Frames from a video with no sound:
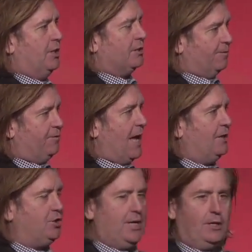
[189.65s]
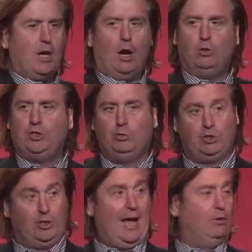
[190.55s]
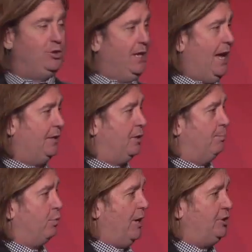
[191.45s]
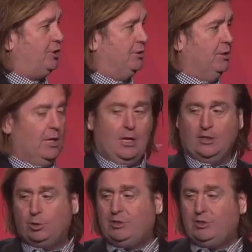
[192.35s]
the flash technology, which allows you to add compression. So